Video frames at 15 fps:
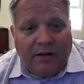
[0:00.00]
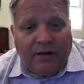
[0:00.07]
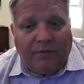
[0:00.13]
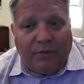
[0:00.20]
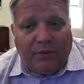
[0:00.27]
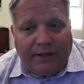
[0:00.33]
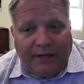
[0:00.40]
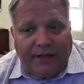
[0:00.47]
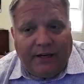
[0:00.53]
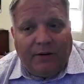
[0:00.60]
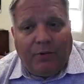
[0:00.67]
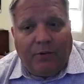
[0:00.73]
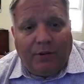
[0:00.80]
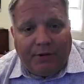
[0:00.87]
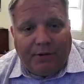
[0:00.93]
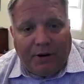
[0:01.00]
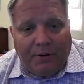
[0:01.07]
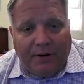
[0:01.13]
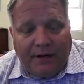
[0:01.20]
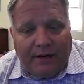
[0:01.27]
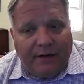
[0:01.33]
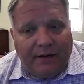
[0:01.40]
If we get it, we'll throw
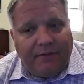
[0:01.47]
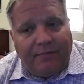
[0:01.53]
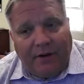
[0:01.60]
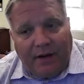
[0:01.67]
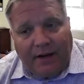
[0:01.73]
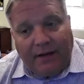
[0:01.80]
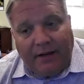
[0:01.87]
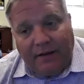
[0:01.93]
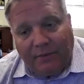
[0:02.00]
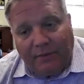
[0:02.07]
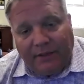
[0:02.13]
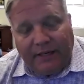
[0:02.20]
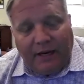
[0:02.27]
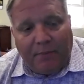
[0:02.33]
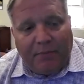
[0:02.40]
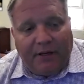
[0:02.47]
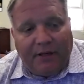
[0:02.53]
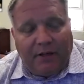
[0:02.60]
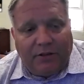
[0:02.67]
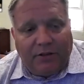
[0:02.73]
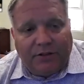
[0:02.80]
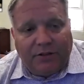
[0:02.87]
it in. If not, we can't. But it
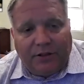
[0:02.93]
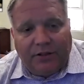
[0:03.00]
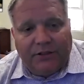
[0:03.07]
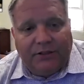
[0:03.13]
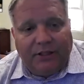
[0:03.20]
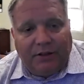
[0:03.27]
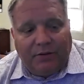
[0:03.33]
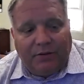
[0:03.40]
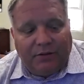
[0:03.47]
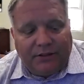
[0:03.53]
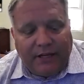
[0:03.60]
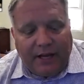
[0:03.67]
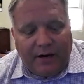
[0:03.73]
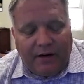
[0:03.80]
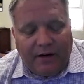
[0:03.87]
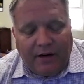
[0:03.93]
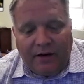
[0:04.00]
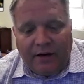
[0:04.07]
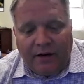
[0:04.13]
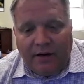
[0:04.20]
goes Thursday through Saturday.